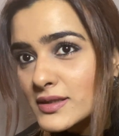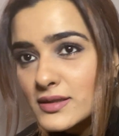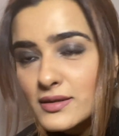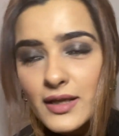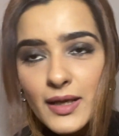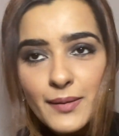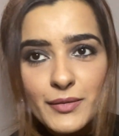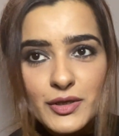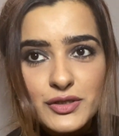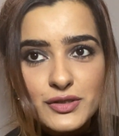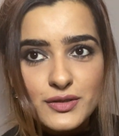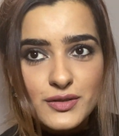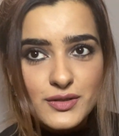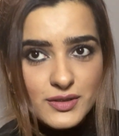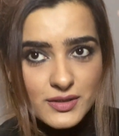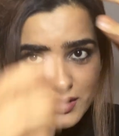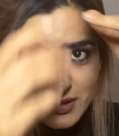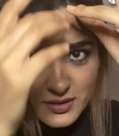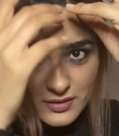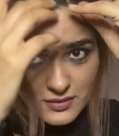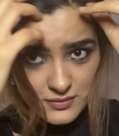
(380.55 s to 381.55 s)
let me
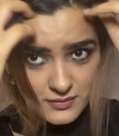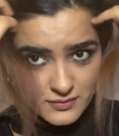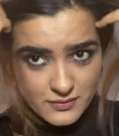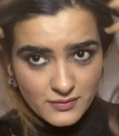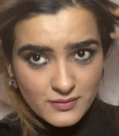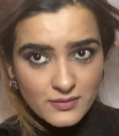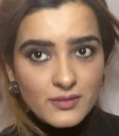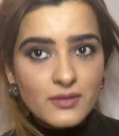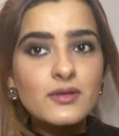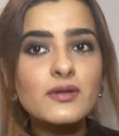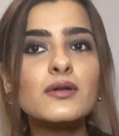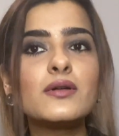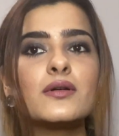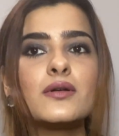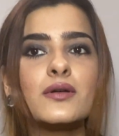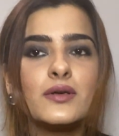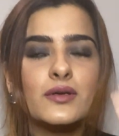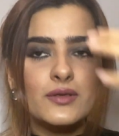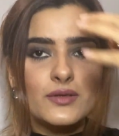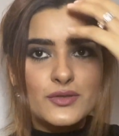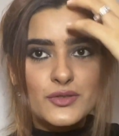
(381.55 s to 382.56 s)
just
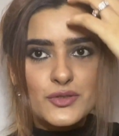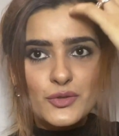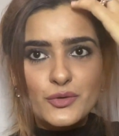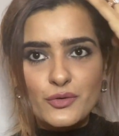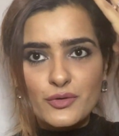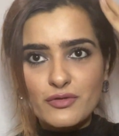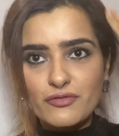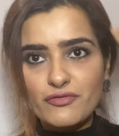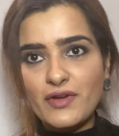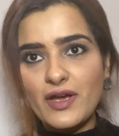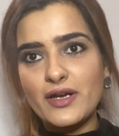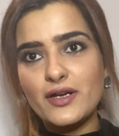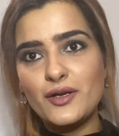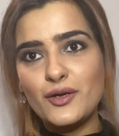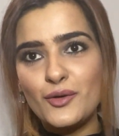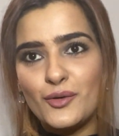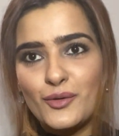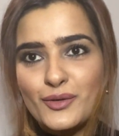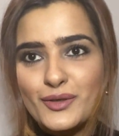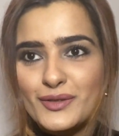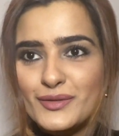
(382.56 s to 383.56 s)
show you the final
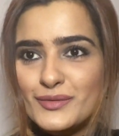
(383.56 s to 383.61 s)
look.